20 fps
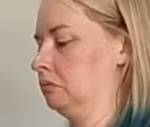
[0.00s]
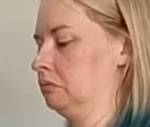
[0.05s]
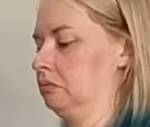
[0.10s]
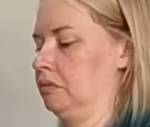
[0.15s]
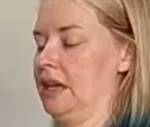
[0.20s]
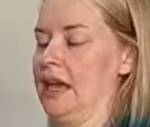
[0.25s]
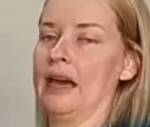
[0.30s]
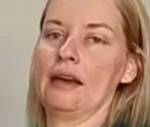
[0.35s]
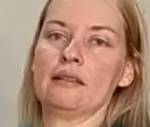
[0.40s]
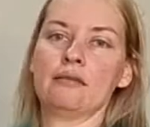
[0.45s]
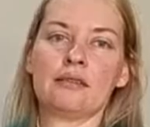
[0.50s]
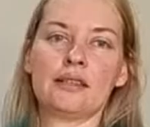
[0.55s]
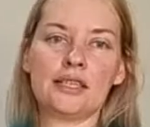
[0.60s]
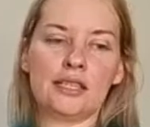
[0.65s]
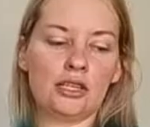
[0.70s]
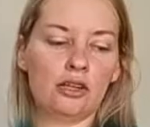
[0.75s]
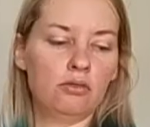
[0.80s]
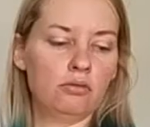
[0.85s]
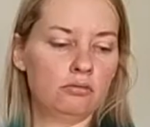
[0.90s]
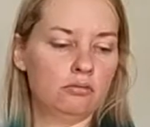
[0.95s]
yeah,
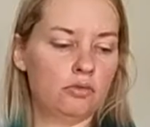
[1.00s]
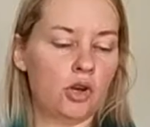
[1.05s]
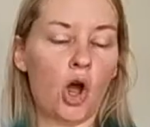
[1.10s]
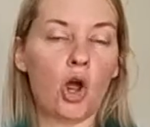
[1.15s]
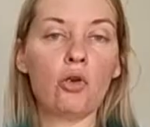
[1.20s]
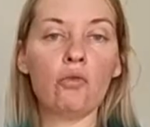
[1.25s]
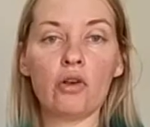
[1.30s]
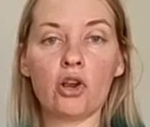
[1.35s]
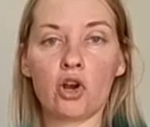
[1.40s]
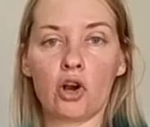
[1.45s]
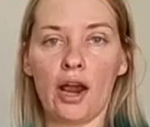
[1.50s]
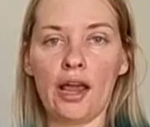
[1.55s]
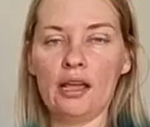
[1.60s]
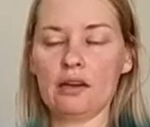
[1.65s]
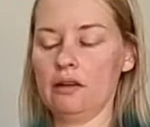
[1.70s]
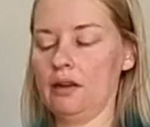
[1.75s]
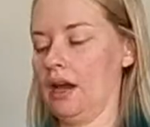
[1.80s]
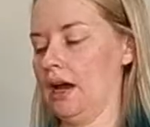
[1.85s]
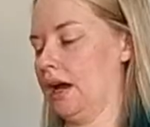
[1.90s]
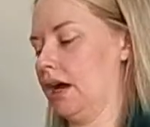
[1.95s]
still no regret
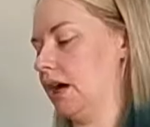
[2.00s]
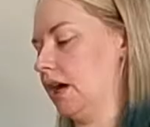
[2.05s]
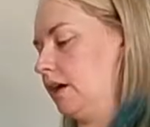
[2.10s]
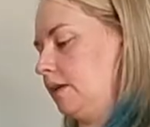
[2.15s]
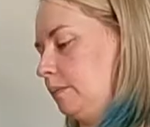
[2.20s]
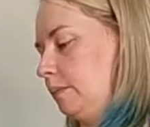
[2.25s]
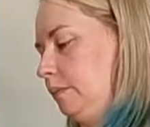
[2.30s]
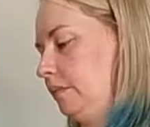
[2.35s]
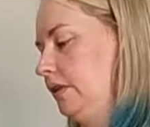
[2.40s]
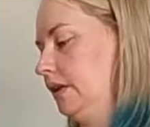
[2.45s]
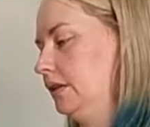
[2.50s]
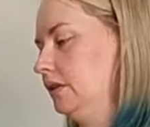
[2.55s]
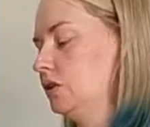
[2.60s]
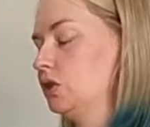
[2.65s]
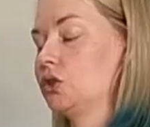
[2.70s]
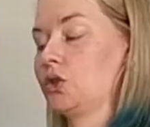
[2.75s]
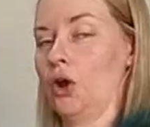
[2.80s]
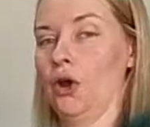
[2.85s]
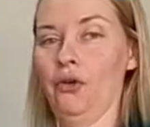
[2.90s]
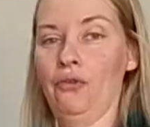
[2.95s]

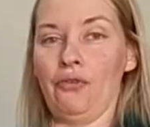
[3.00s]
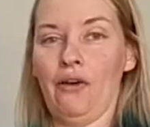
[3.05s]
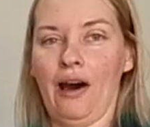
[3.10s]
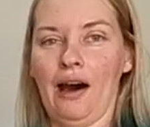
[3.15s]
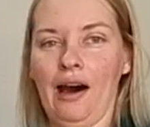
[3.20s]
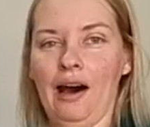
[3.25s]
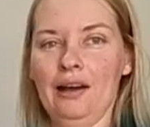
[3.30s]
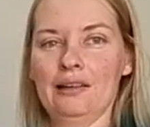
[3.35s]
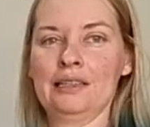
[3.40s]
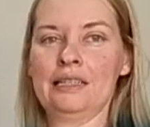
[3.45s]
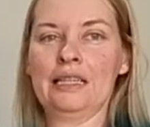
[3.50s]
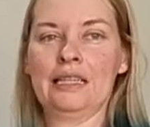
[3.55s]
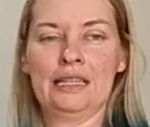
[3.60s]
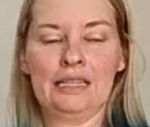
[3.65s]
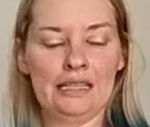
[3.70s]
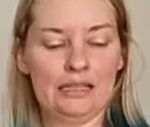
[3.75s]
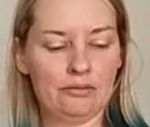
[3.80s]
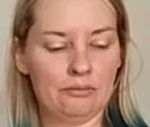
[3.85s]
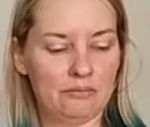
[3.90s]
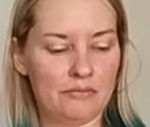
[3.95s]
so far.
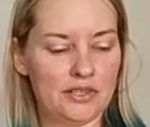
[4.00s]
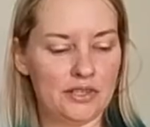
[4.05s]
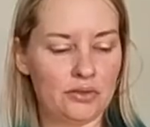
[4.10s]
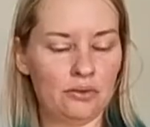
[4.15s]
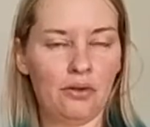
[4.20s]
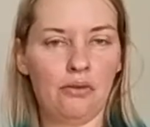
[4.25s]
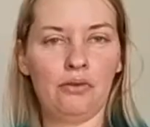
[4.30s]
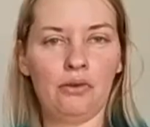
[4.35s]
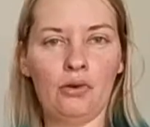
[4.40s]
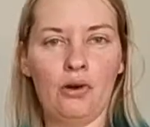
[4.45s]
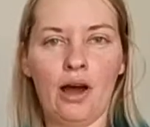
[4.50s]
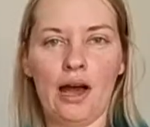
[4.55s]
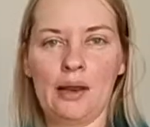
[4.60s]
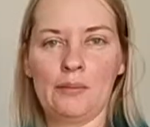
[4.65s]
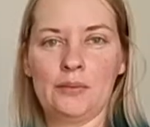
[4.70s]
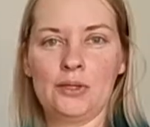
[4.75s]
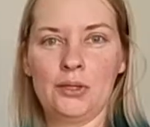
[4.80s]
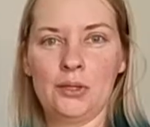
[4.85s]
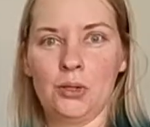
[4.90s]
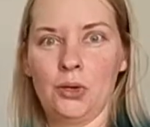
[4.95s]
Still a few
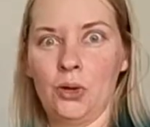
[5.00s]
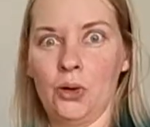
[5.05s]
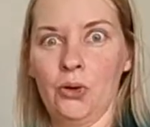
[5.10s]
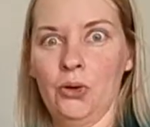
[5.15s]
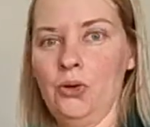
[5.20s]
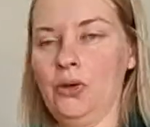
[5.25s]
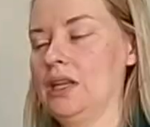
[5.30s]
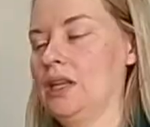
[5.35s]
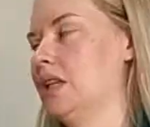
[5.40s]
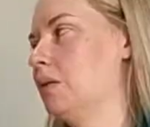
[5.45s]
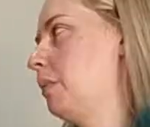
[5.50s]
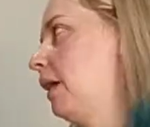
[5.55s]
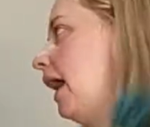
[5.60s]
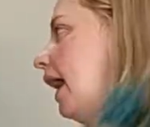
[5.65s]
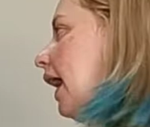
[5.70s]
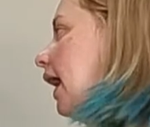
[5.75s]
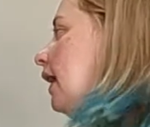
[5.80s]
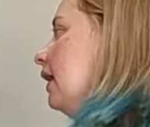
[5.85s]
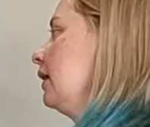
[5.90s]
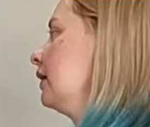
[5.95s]
items to go in the bag.